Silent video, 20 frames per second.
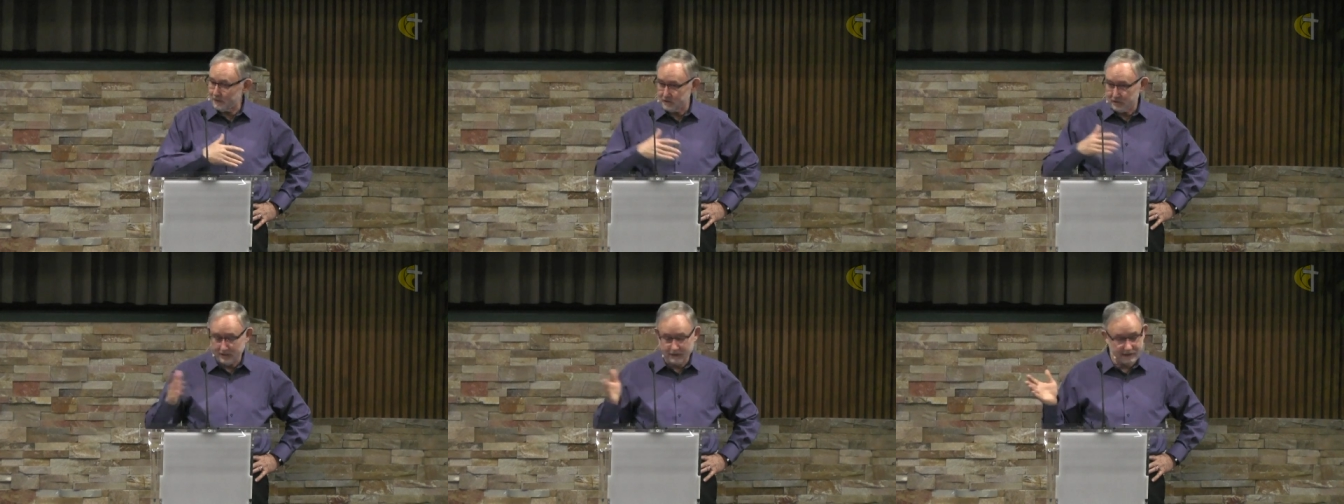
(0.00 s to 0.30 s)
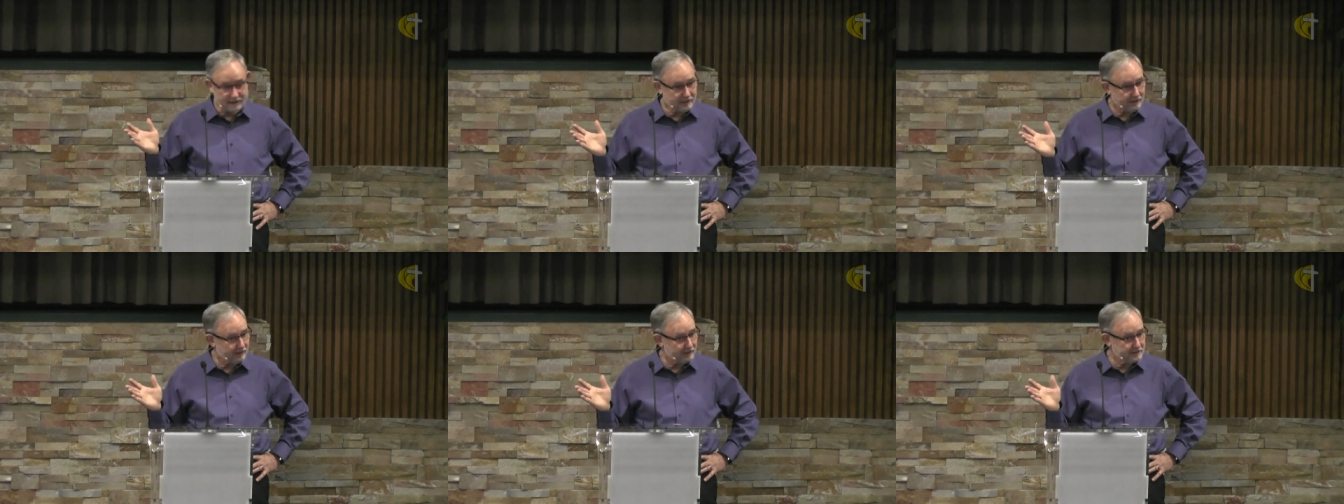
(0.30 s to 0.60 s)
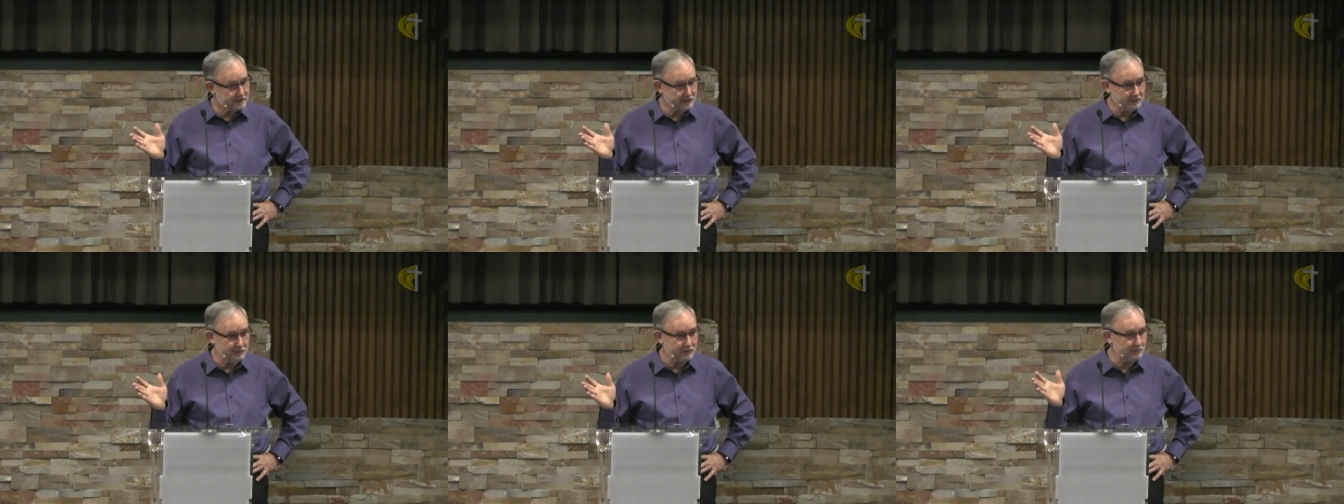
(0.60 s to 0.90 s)
any
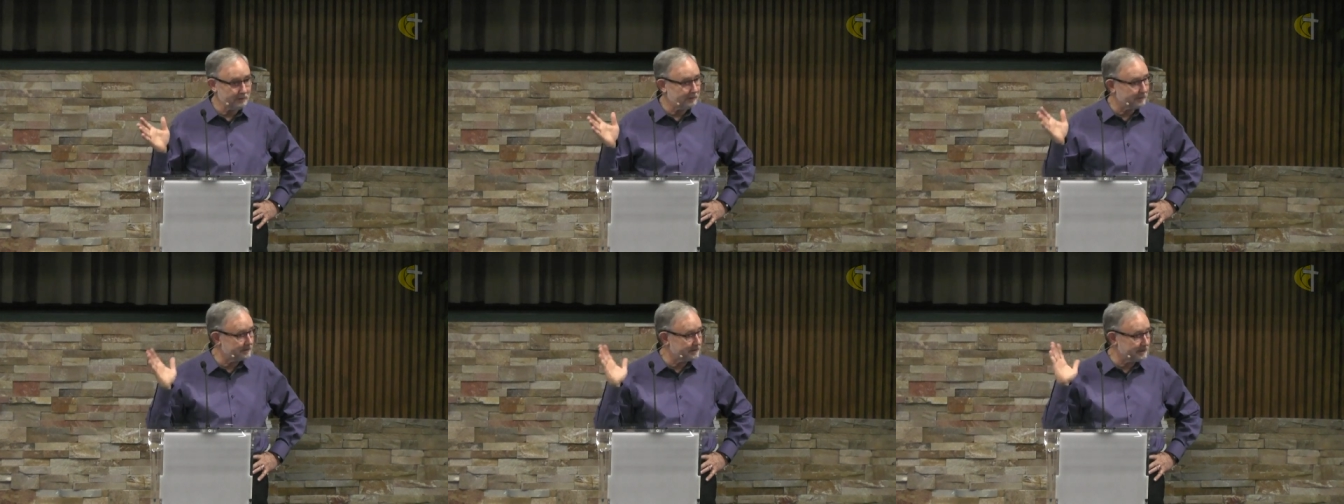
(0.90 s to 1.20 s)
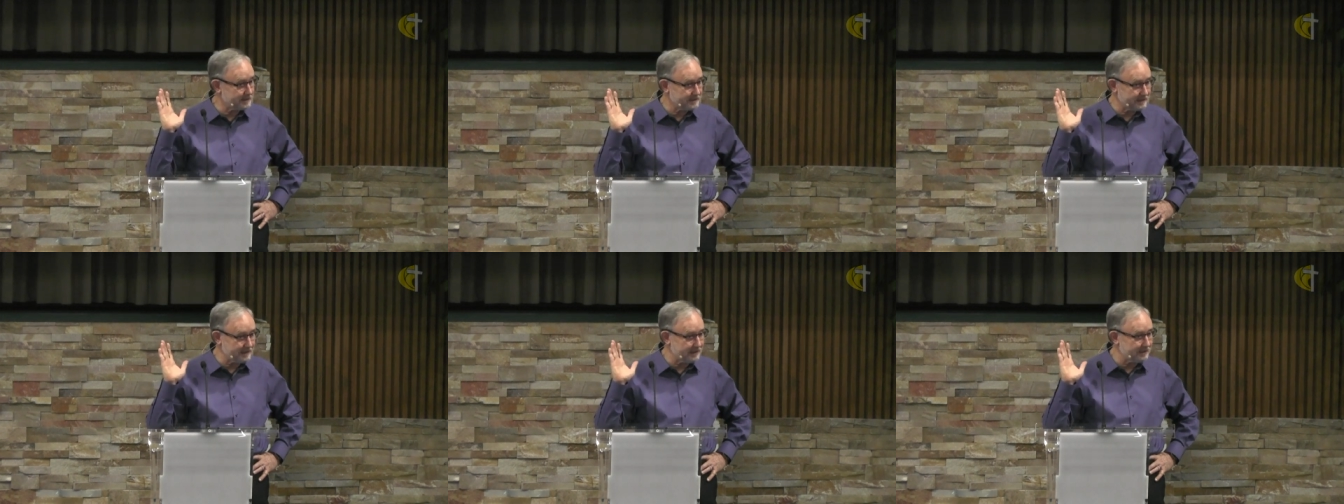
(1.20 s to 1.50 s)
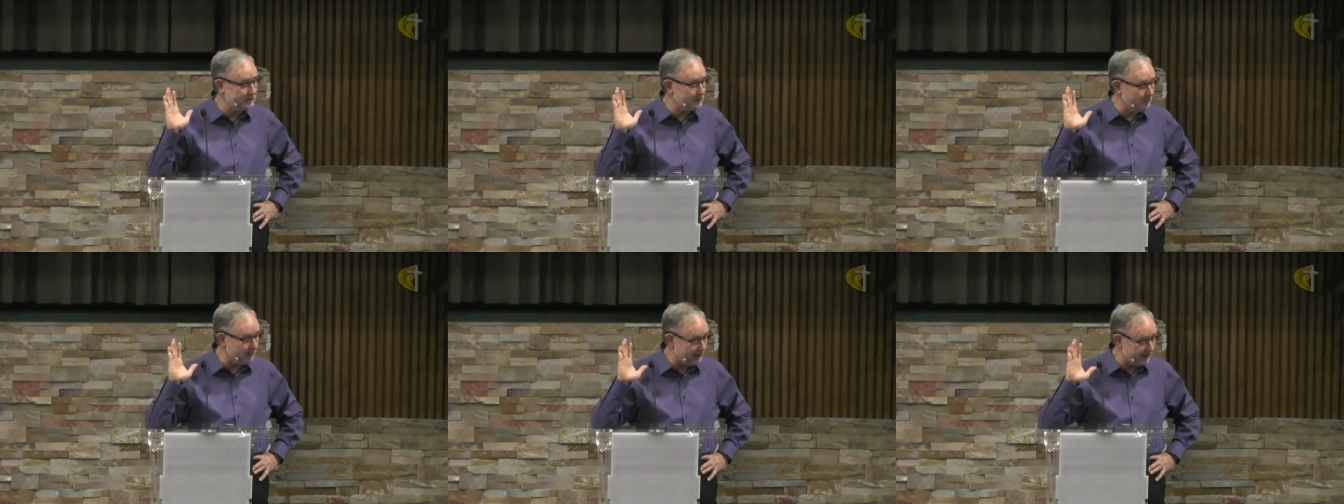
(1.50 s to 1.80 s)
cartoon or Disney
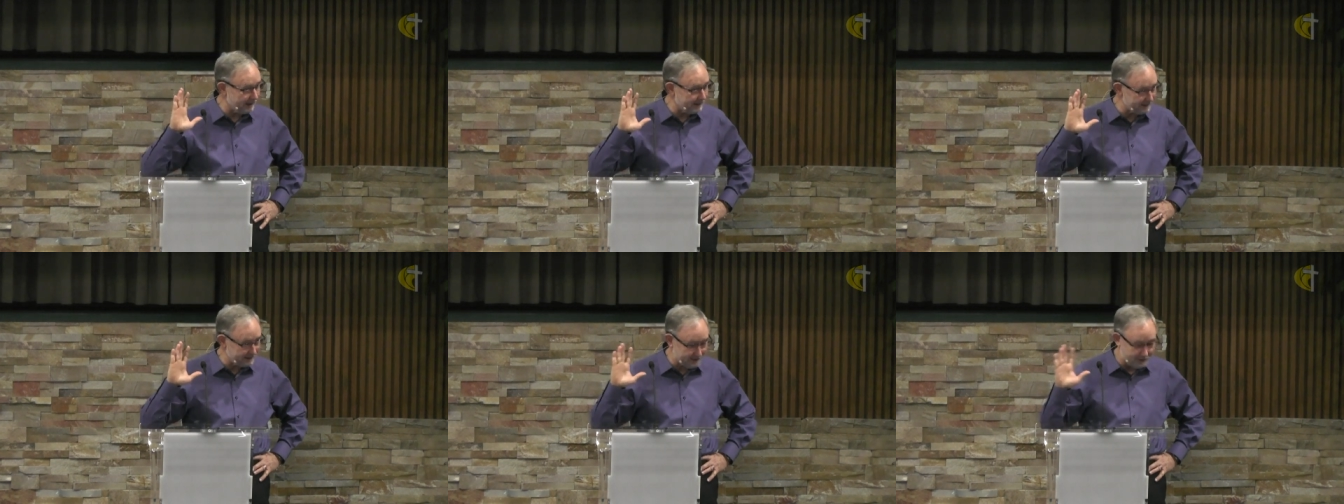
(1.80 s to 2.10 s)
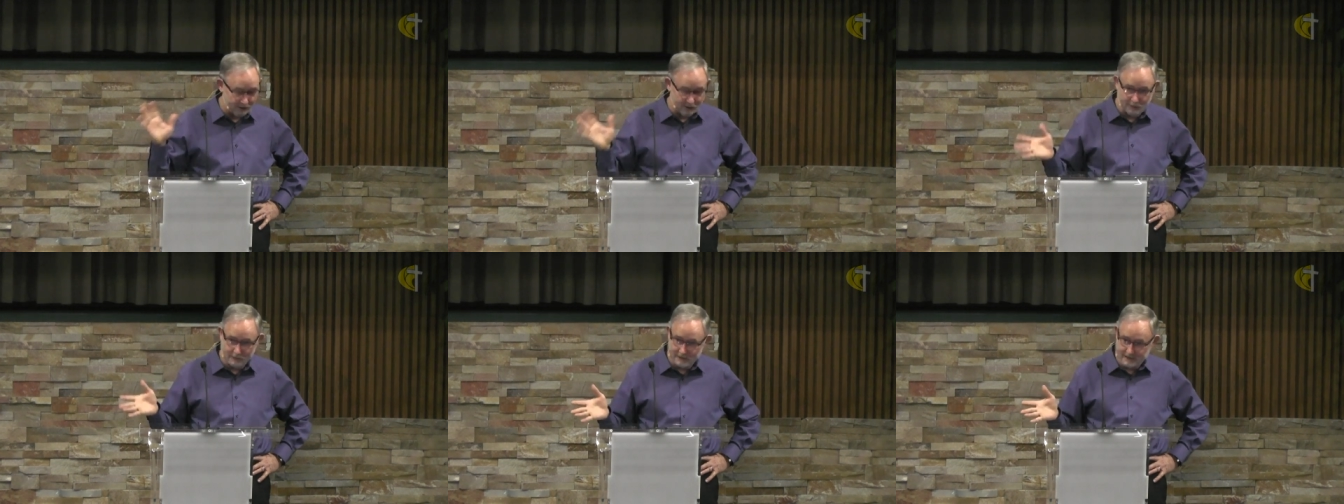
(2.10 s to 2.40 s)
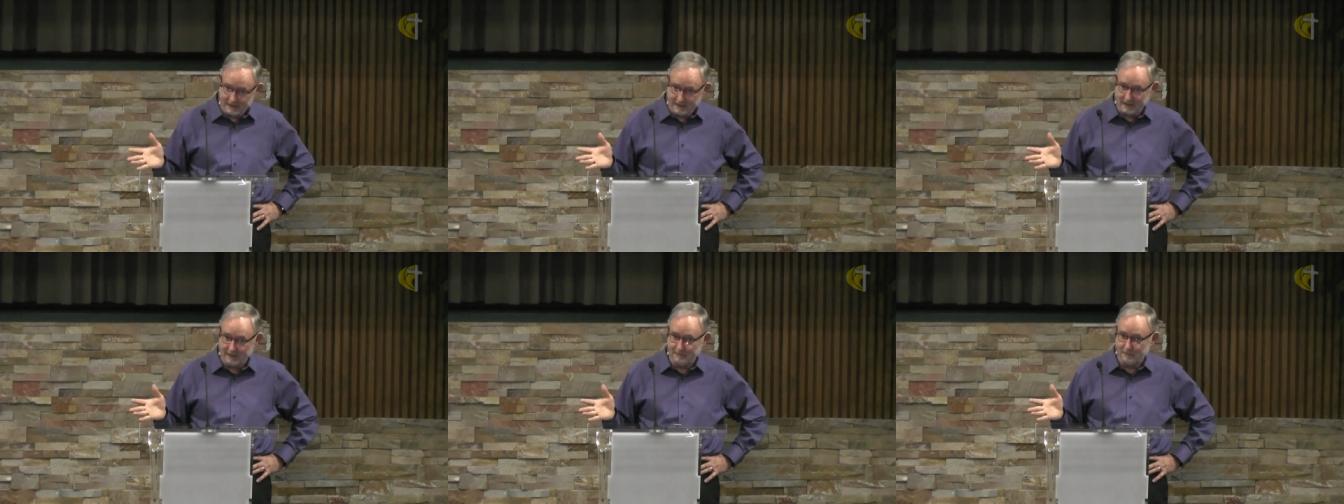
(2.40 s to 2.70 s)
you want. It
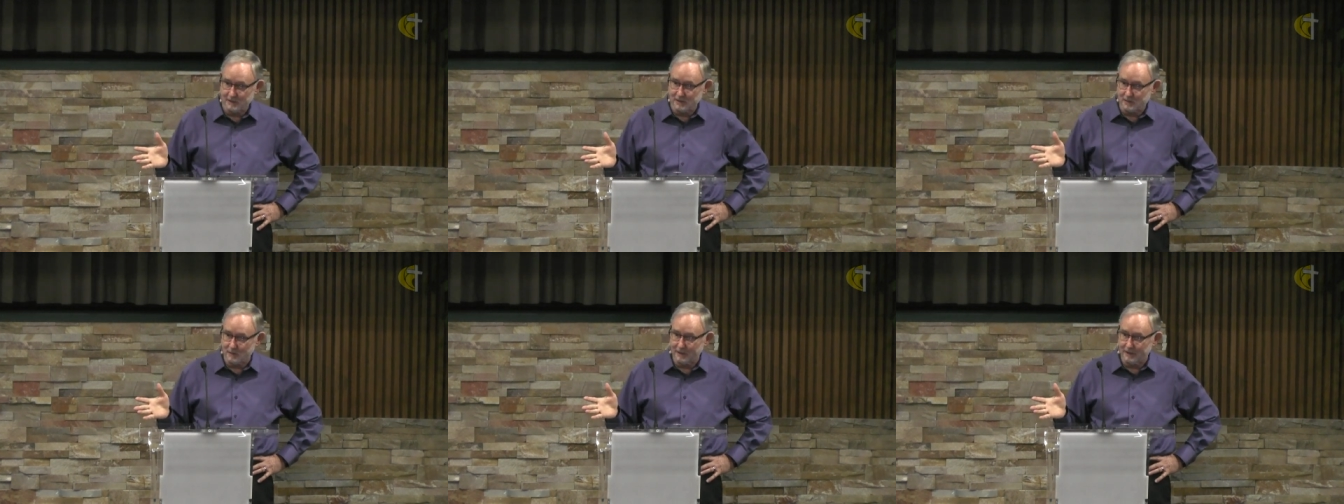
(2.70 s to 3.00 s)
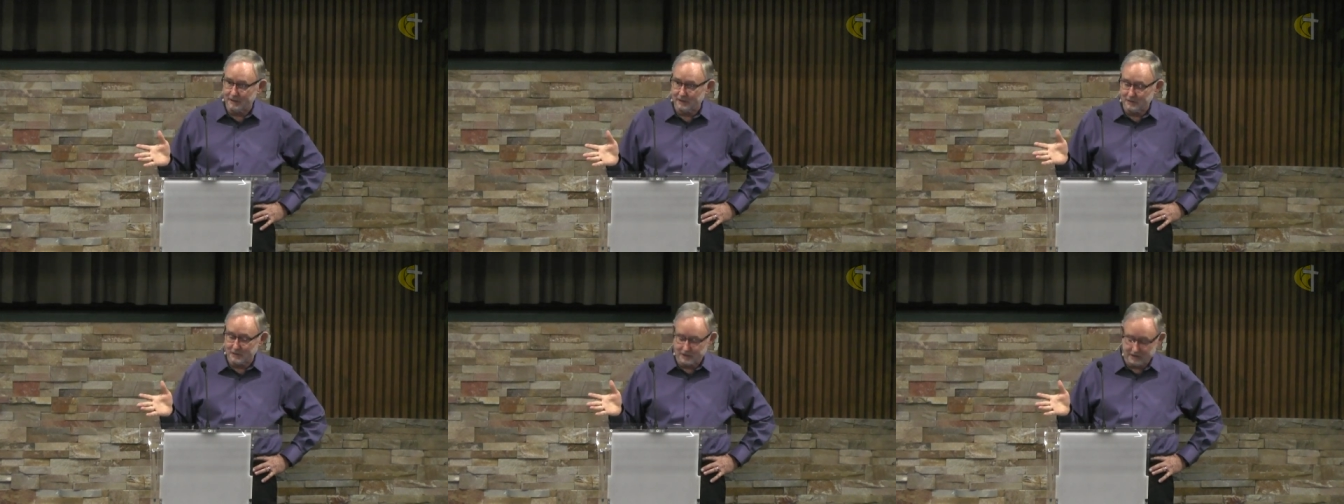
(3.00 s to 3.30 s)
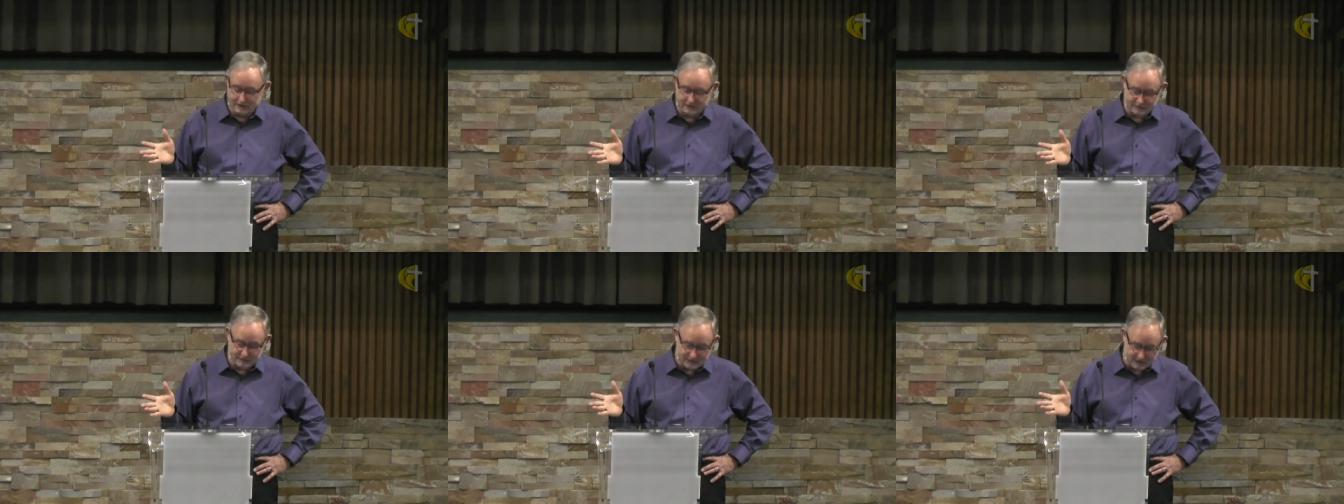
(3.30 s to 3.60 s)
always happens while you're
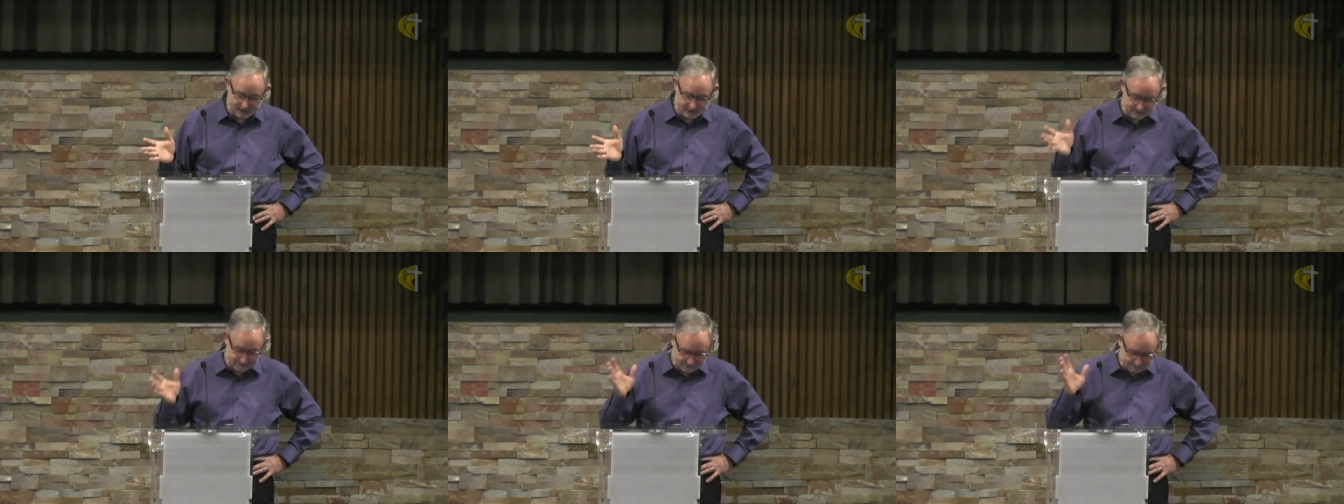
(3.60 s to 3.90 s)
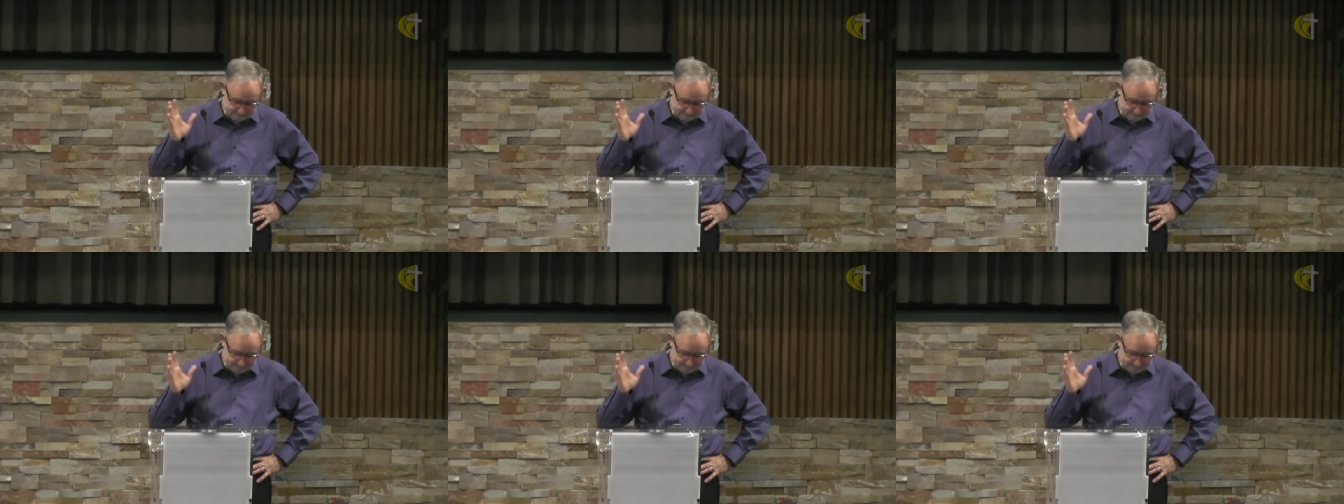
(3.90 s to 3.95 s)
still young.